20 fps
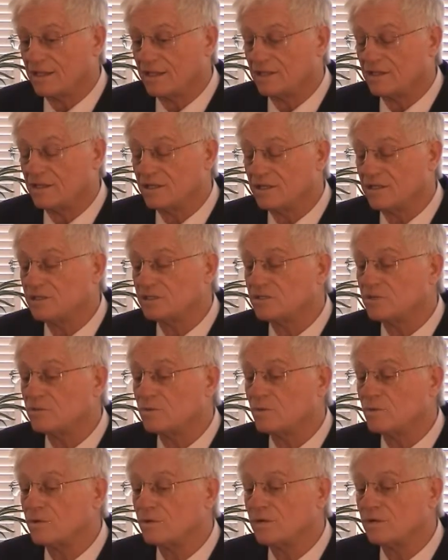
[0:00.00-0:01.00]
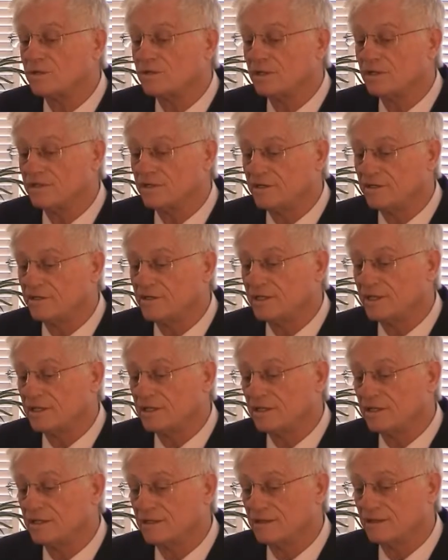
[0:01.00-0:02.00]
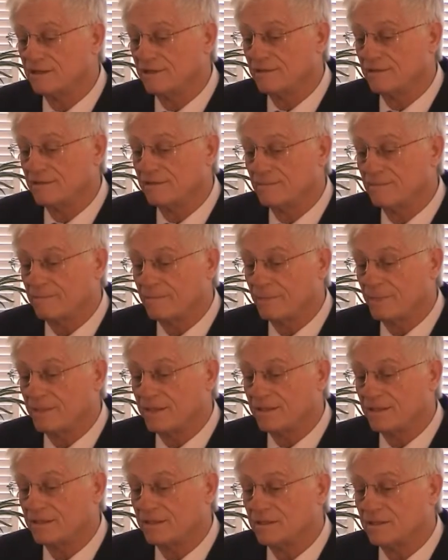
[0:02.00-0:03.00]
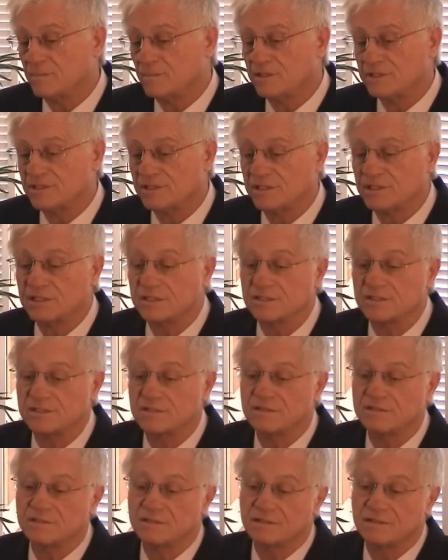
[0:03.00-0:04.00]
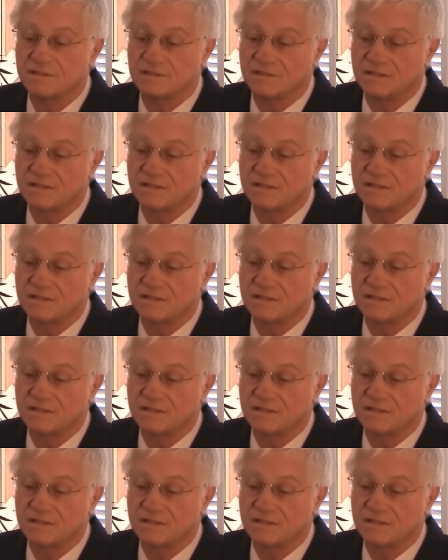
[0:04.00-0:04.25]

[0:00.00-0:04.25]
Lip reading: In the Eastern world, clearly, the mystics,